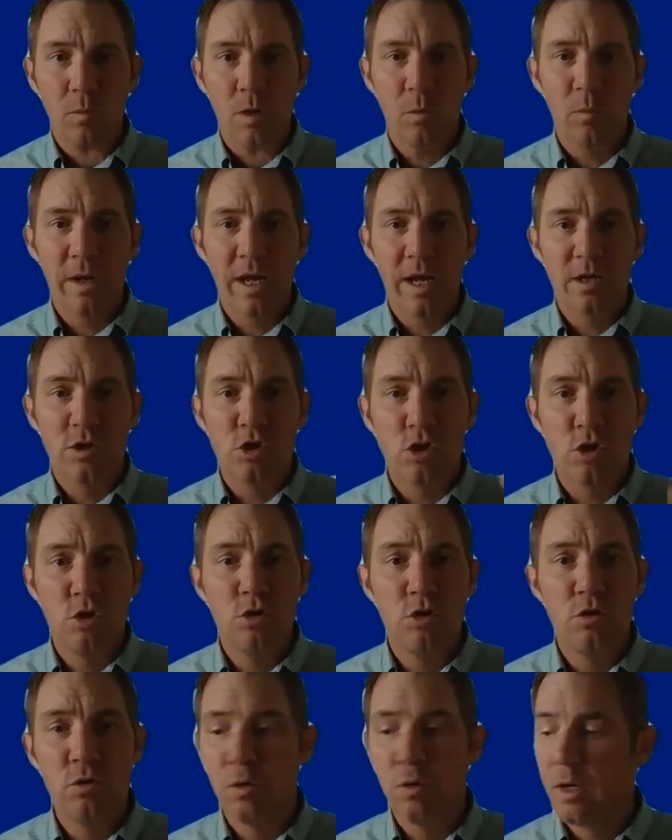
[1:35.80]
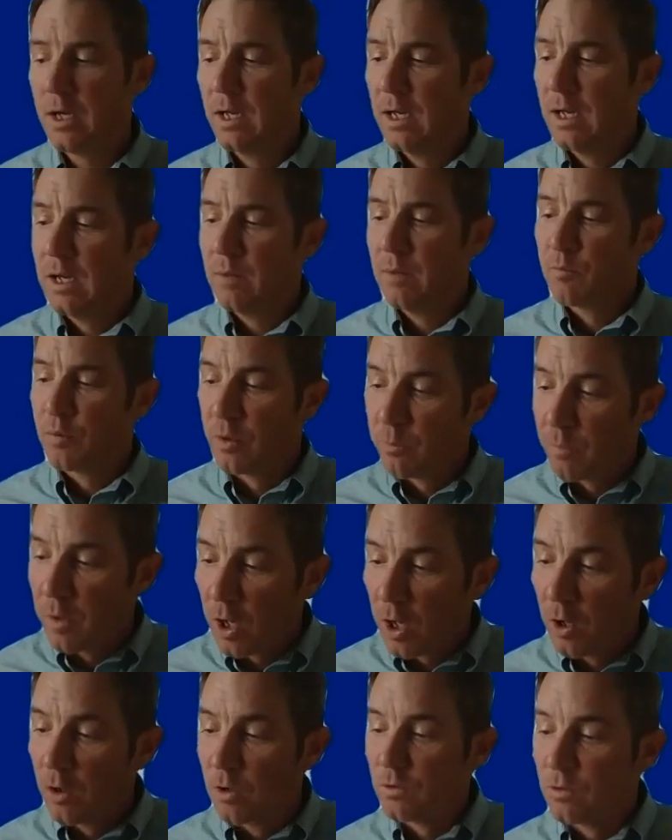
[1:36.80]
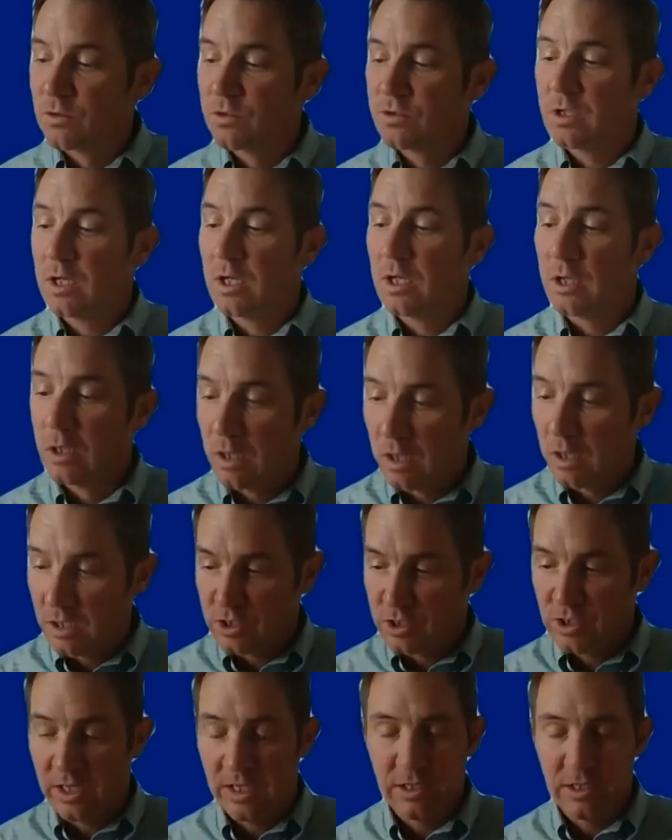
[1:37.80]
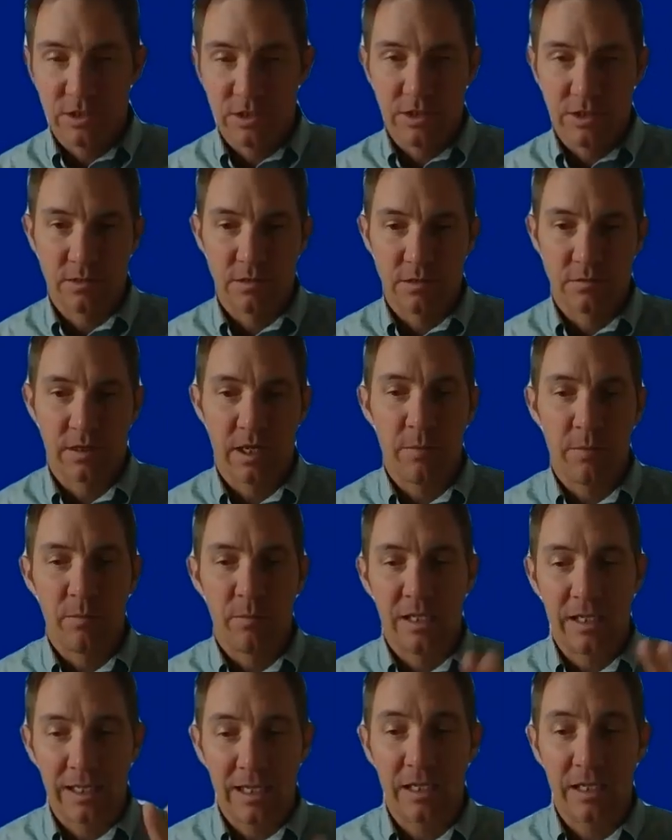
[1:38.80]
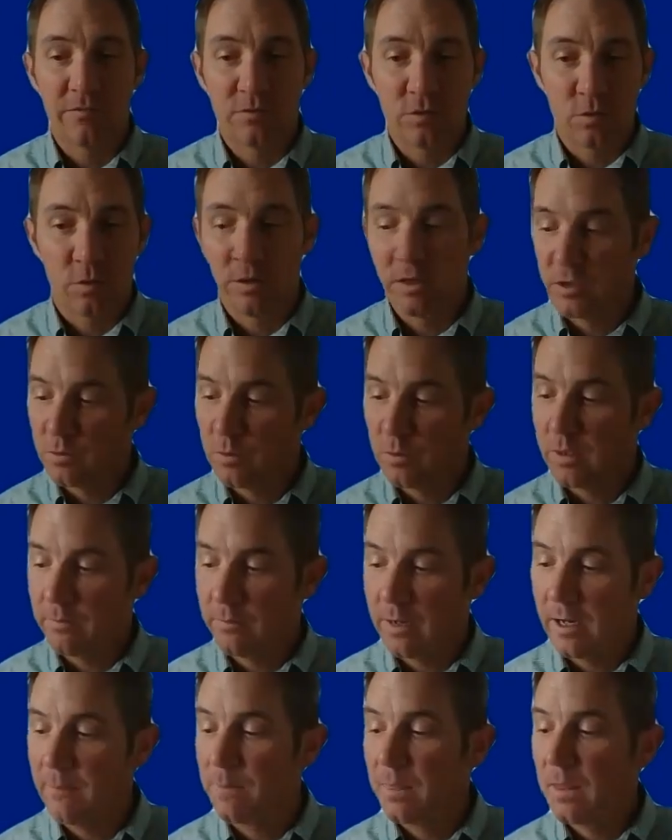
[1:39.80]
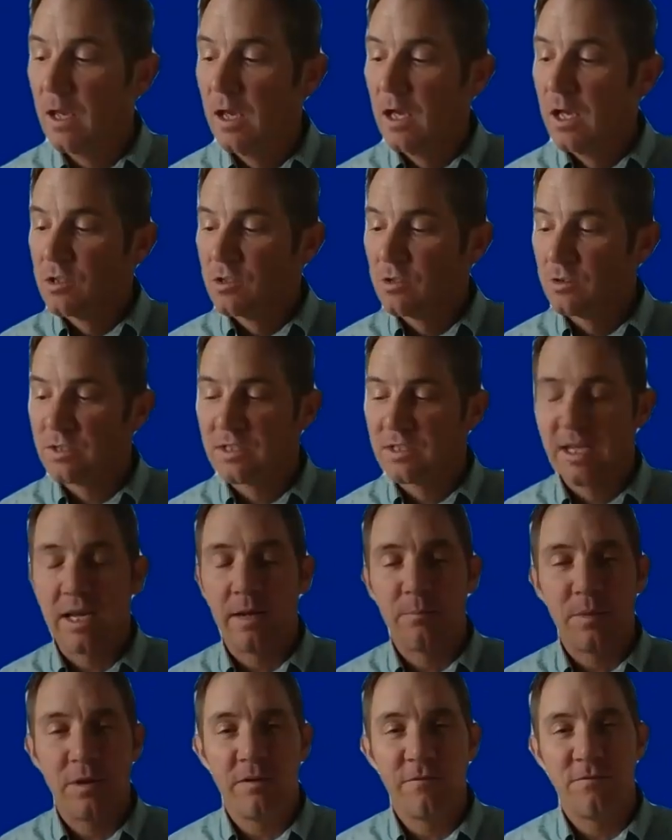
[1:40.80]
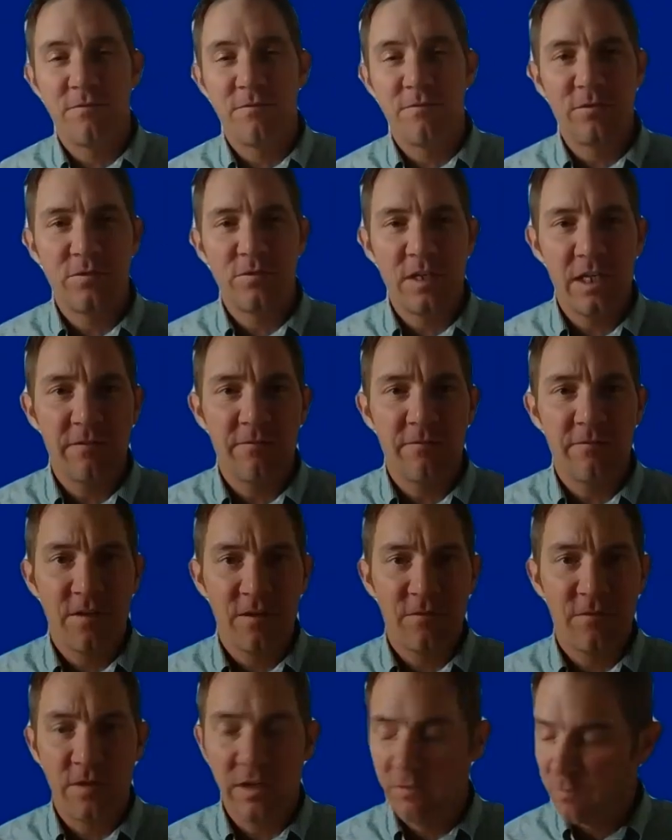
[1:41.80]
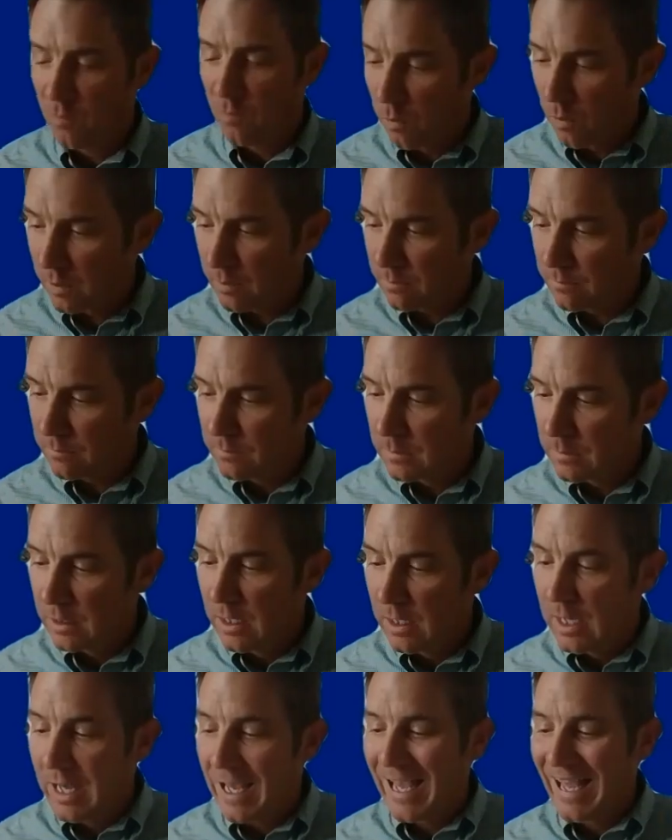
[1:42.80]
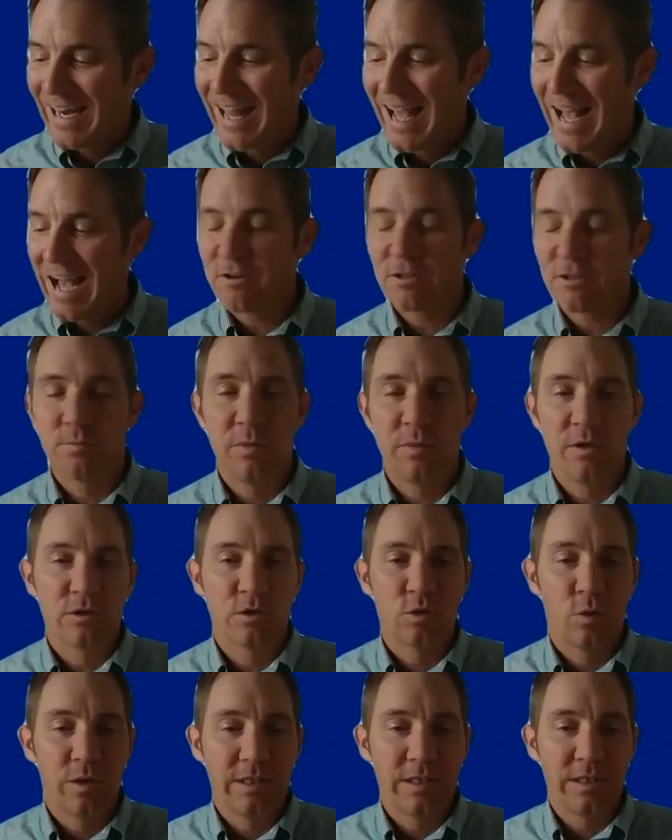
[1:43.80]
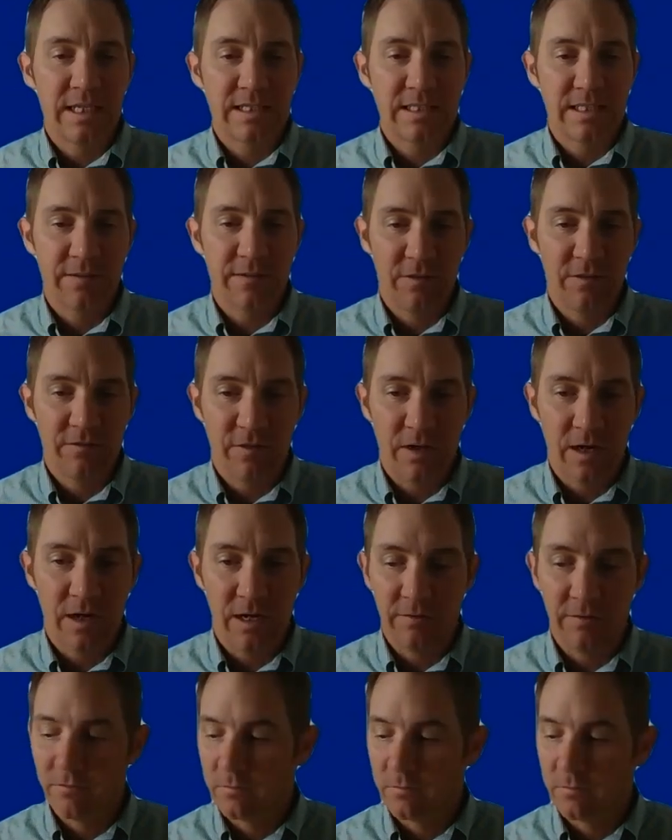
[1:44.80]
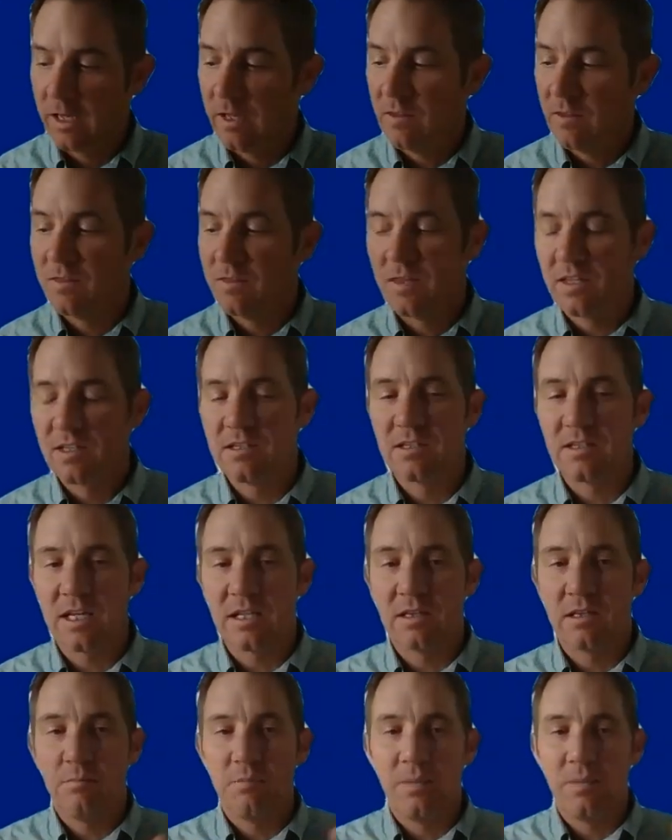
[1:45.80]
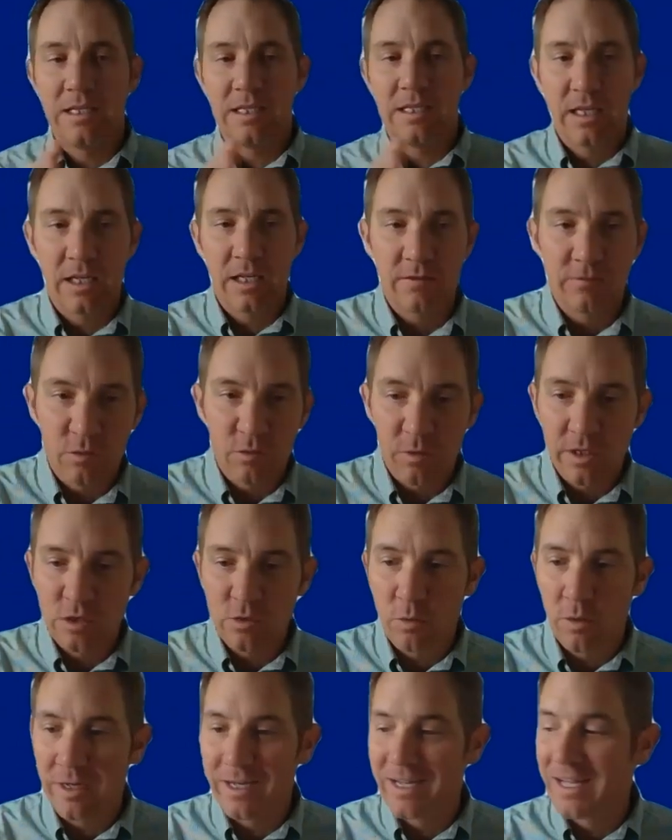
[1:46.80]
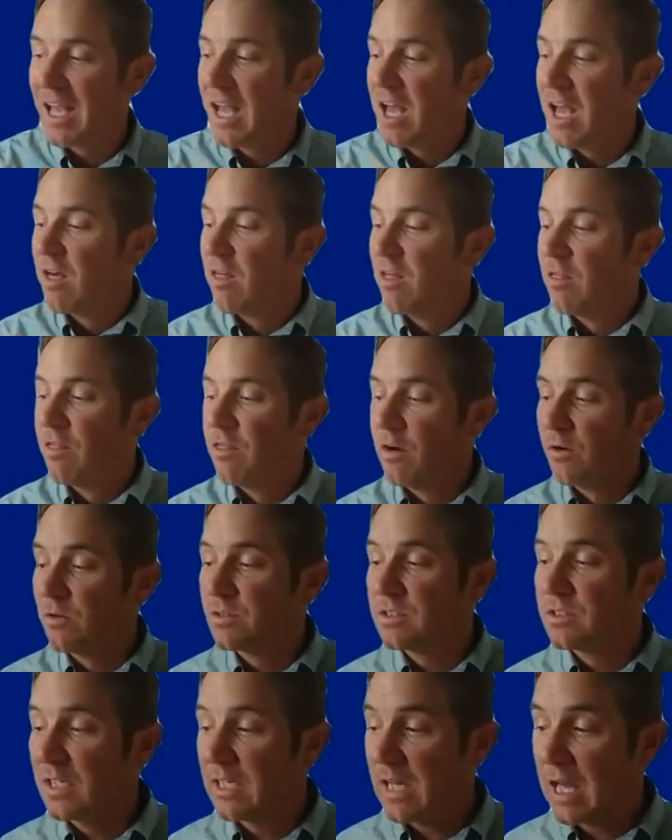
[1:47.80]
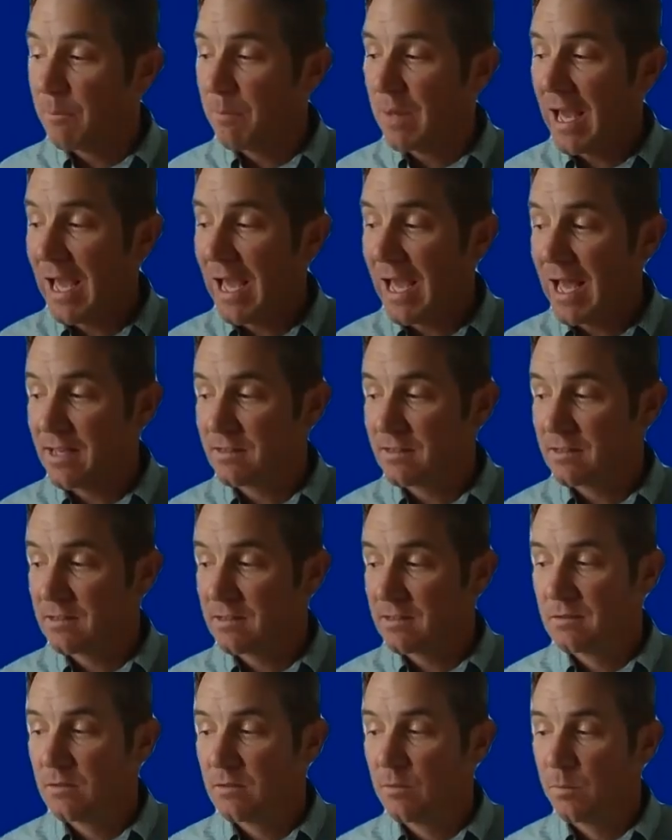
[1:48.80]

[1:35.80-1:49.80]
we had 2 proposed law changes, okay, beginning of 2020, right? So Senate Bill 1554 and House Bill 2875, okay? This is at the beginning of 2020. Those did not pass.